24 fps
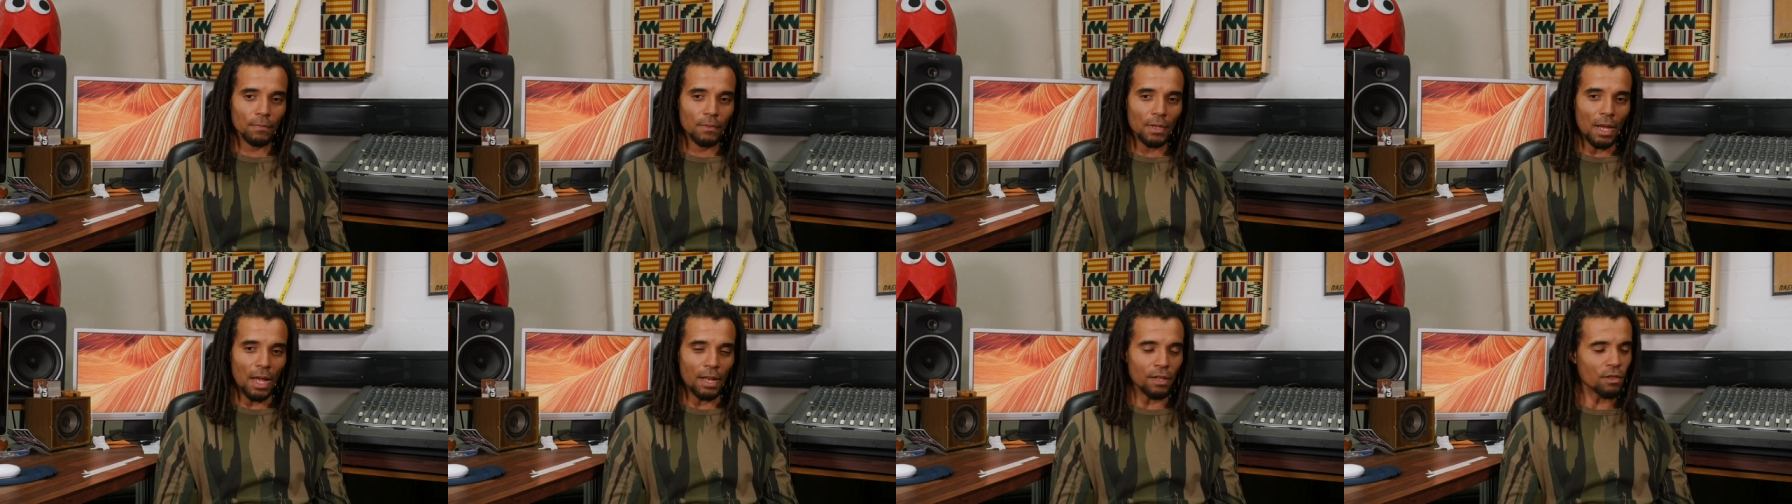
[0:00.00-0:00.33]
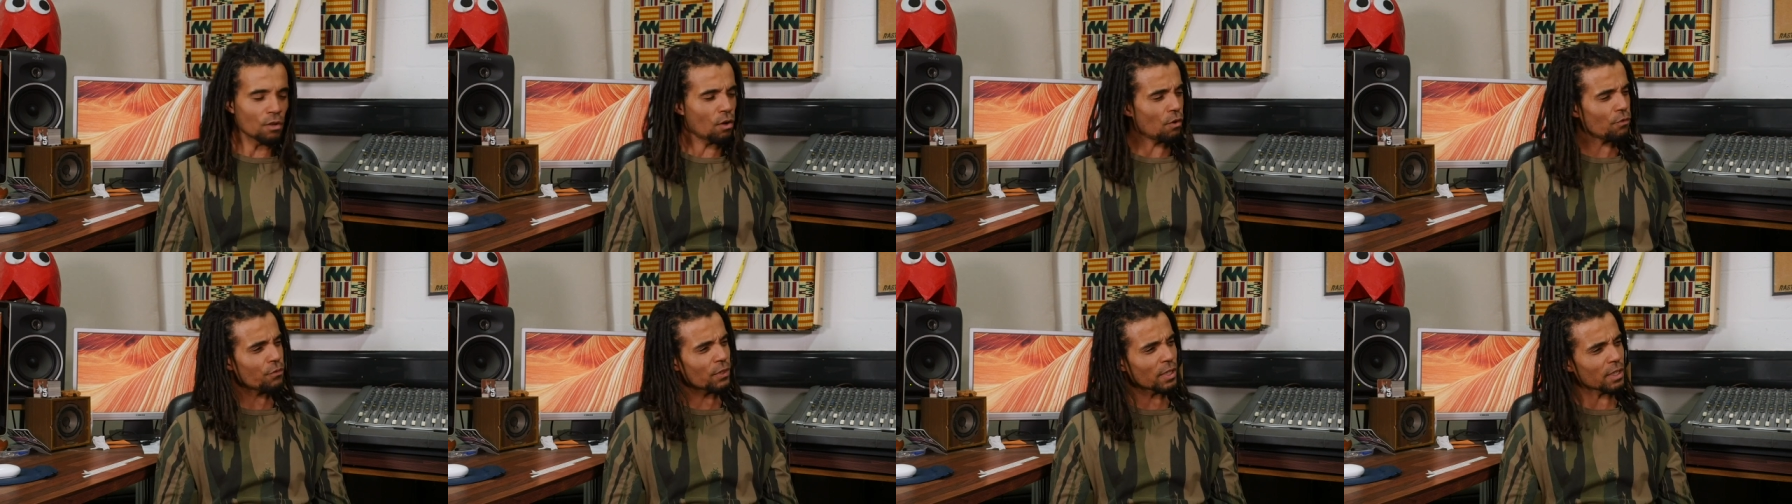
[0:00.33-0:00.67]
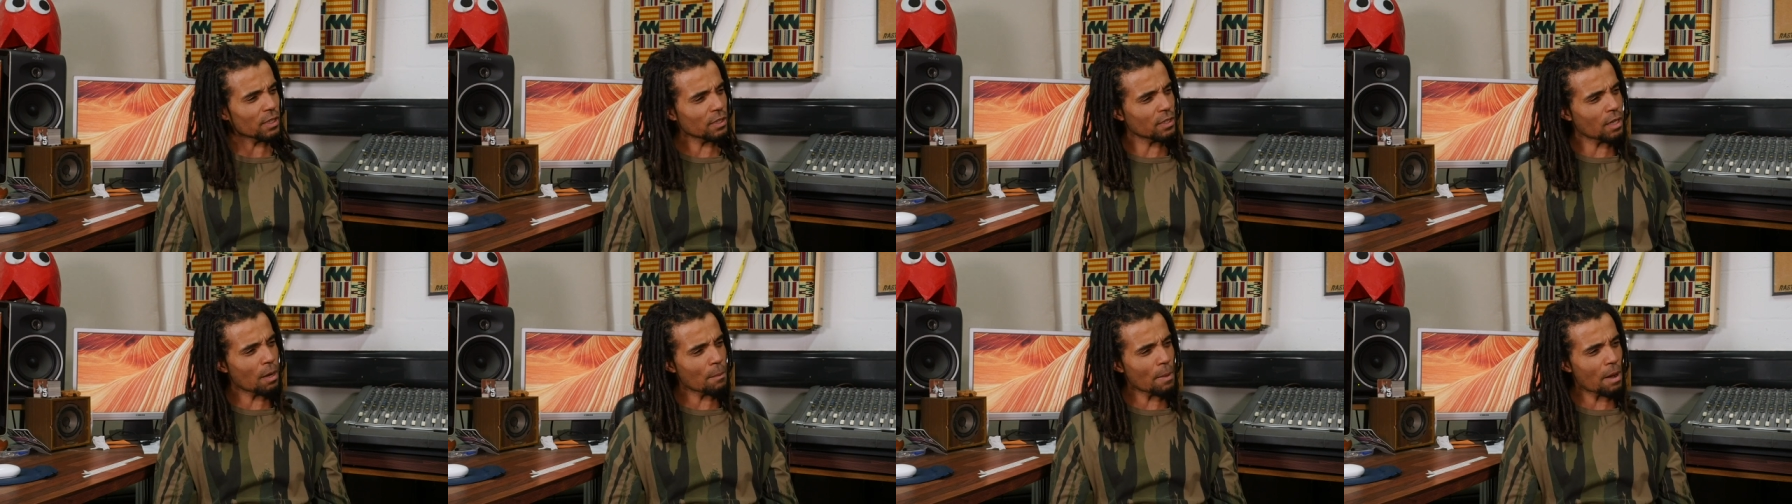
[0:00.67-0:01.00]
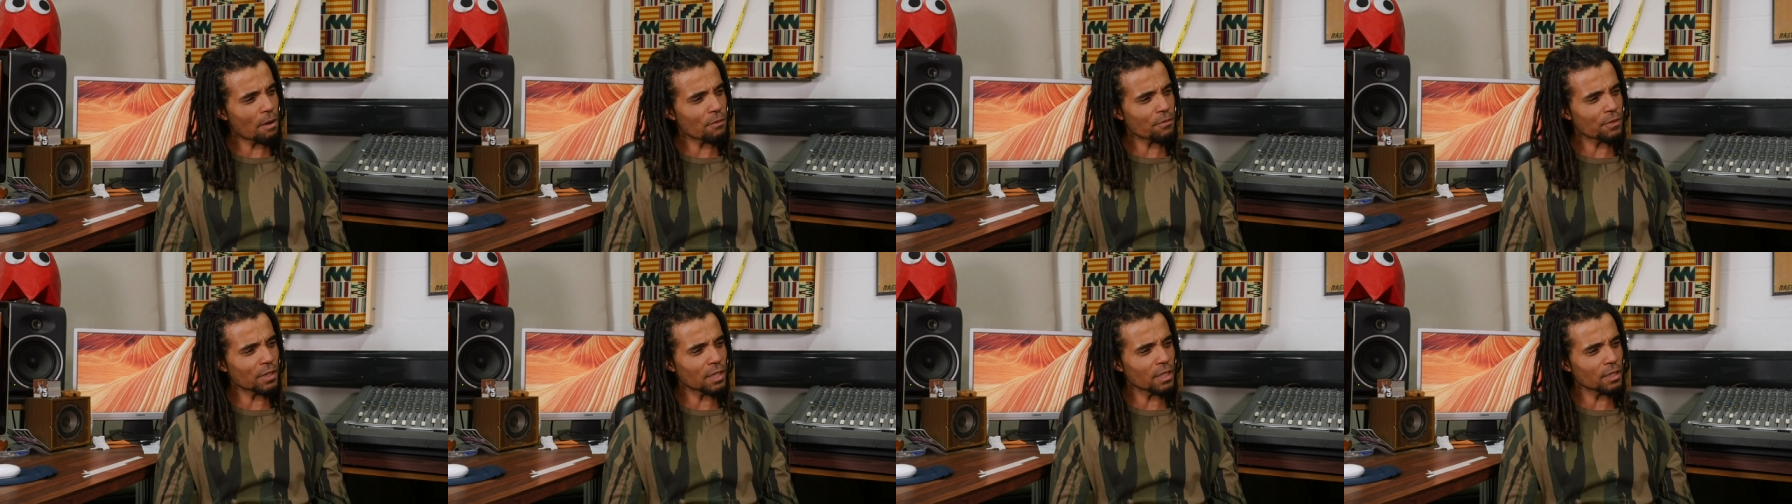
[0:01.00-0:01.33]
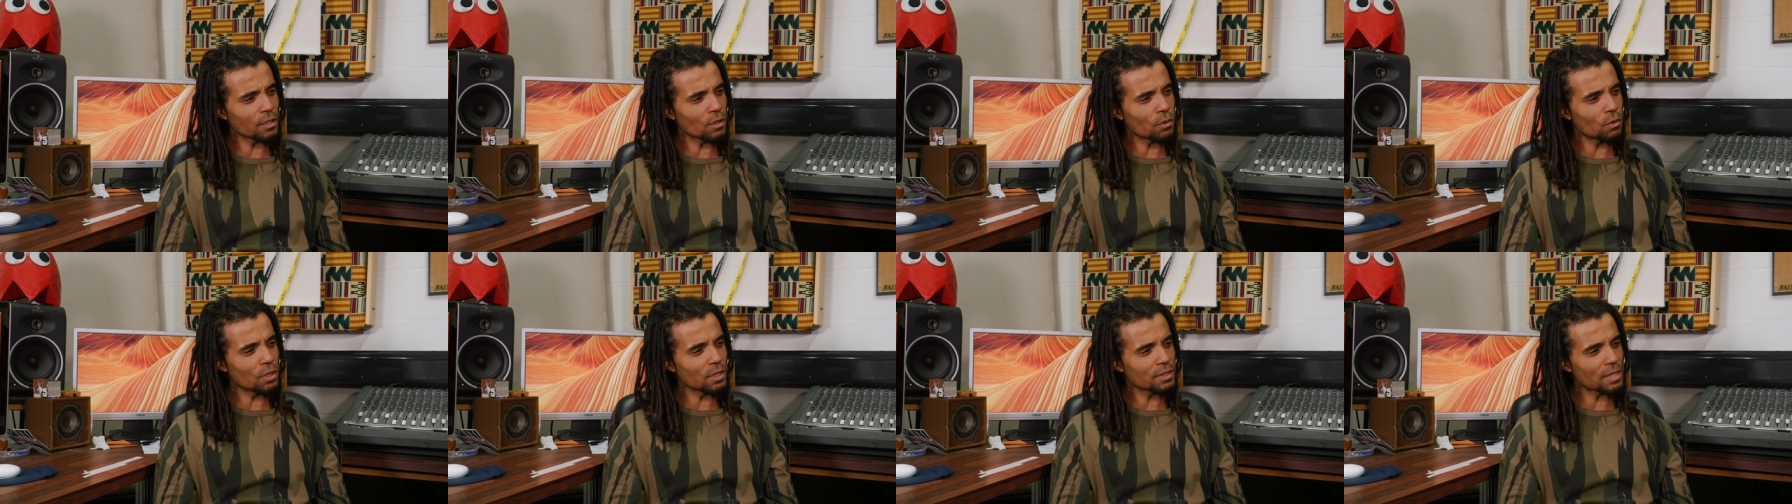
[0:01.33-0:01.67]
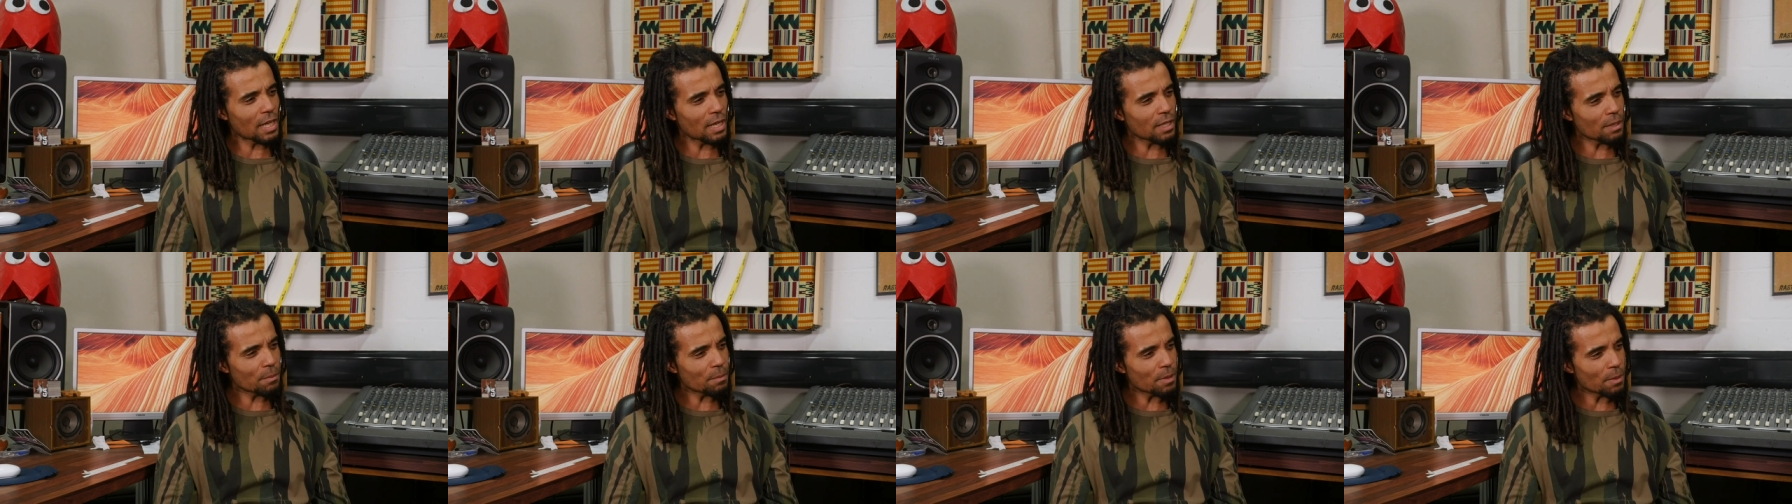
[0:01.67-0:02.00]
and not think, come out thinking that all
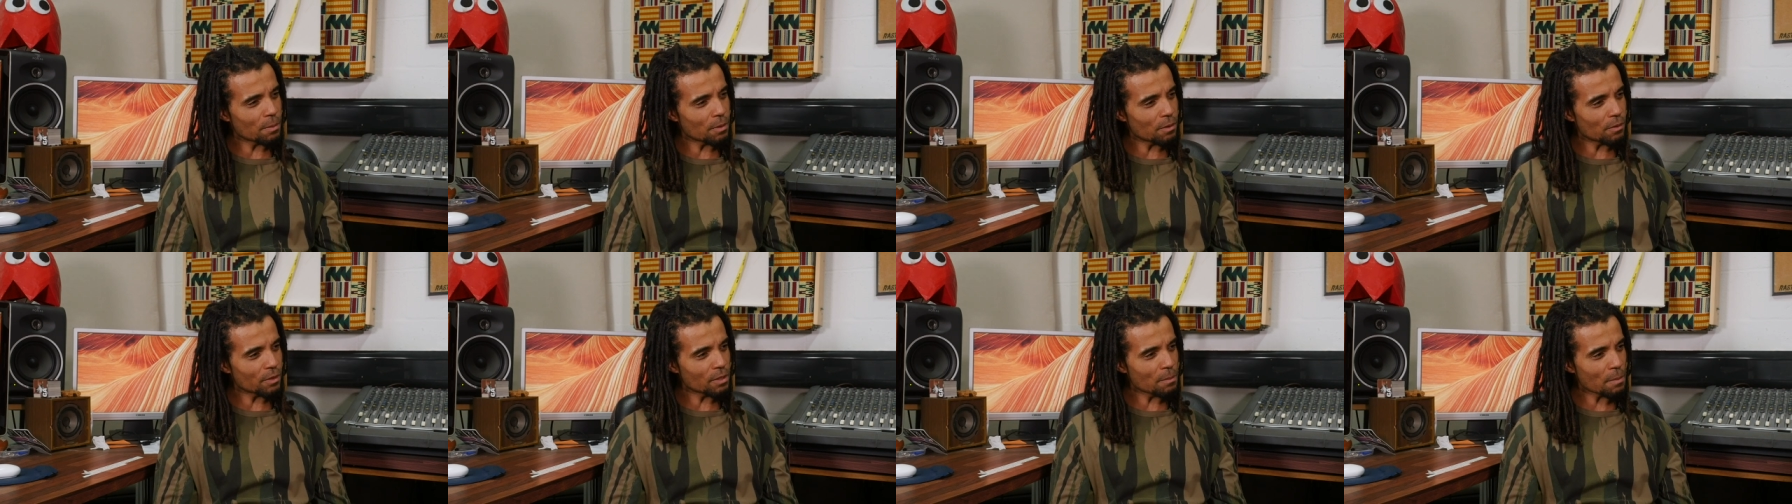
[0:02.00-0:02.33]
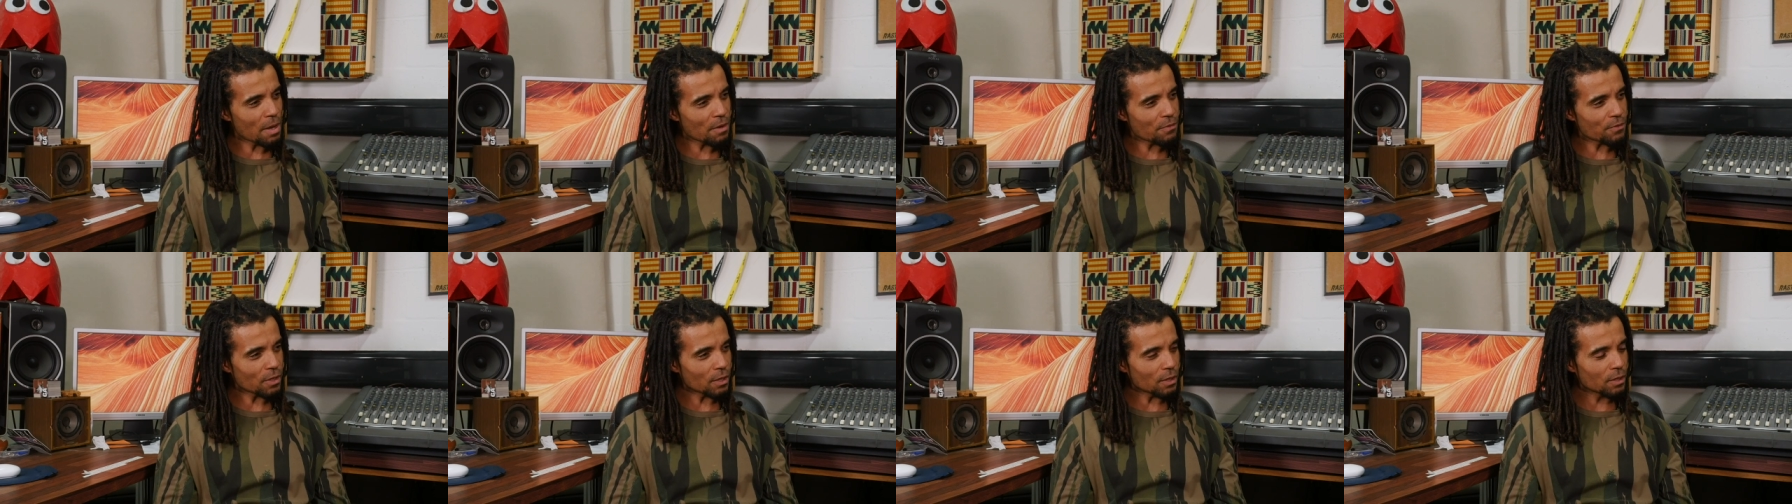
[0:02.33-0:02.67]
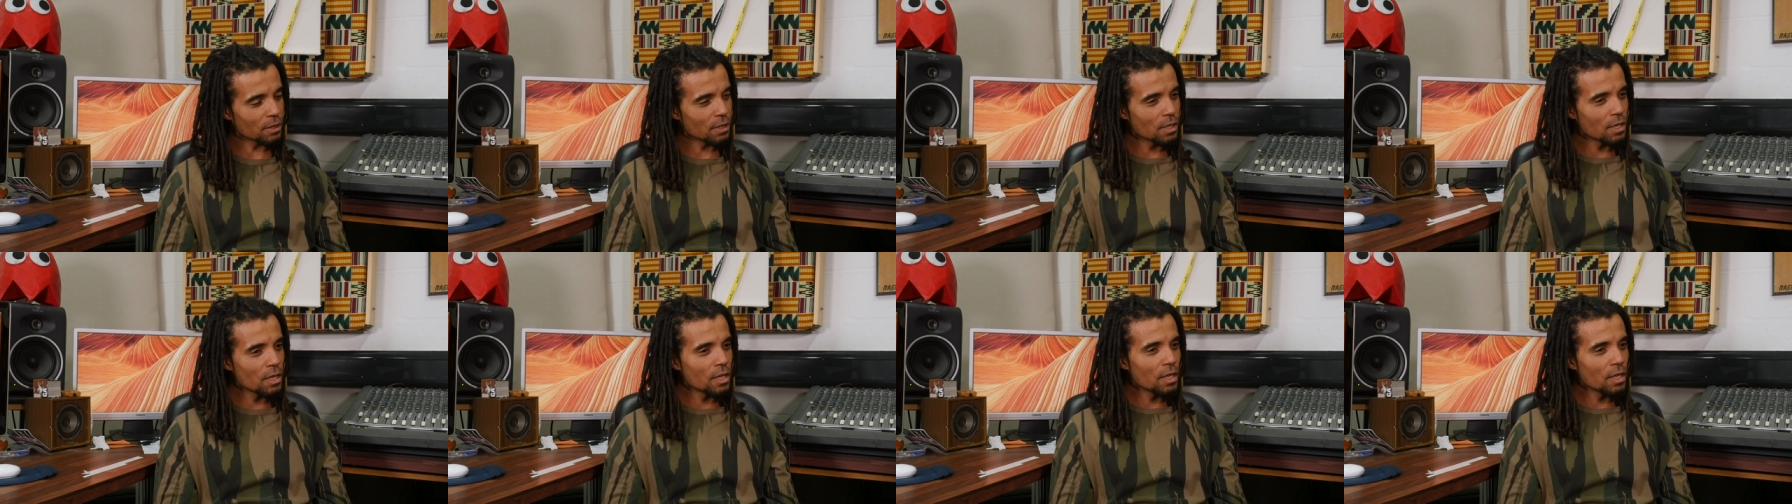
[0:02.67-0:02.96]
Italian people are in the mafia.